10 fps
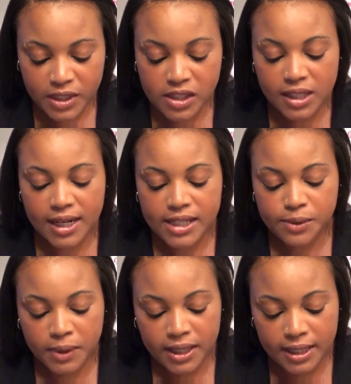So the
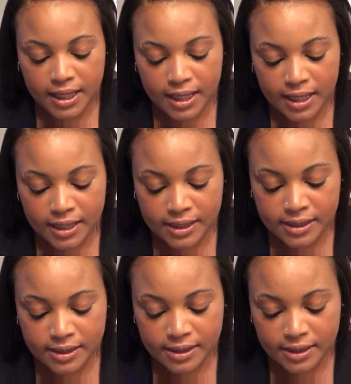next one
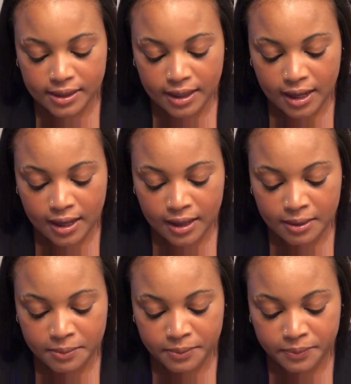is,
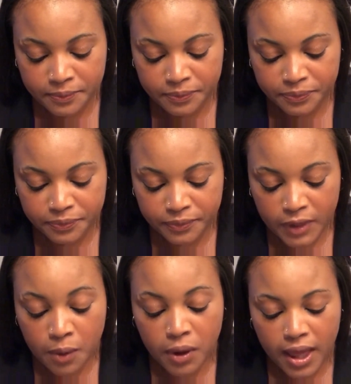
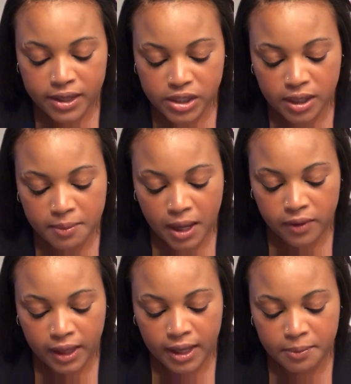well, actually
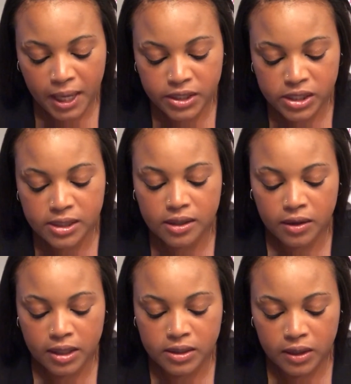about like patience.
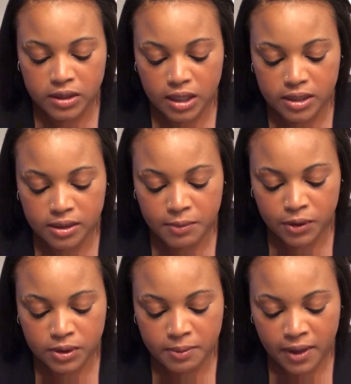Okay, so I jotted some
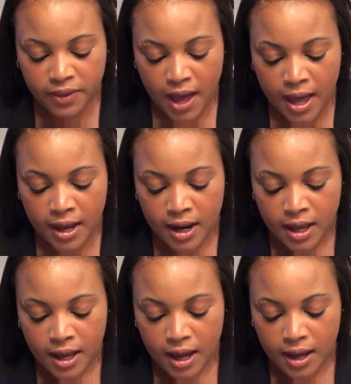notes about that.
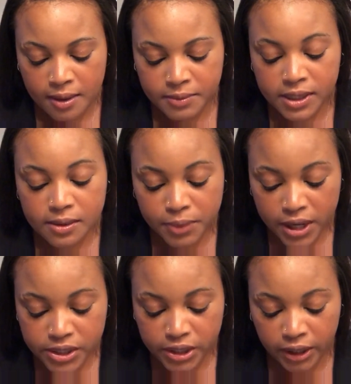Doesn't
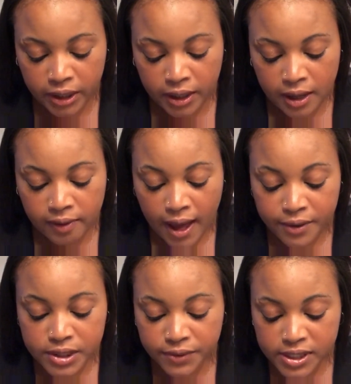pressure,
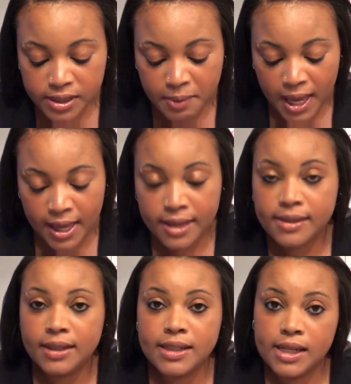allows for
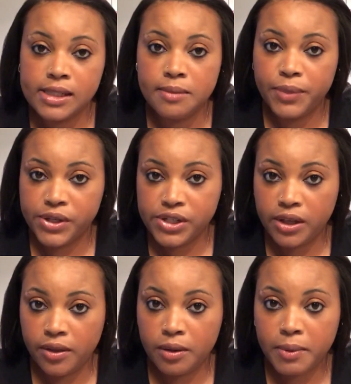space, and it doesn't push
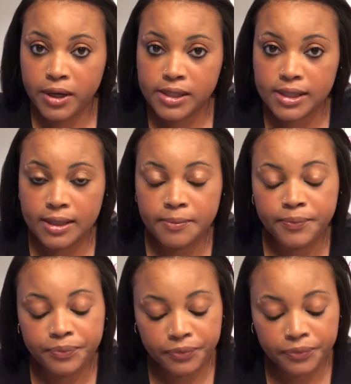the other person.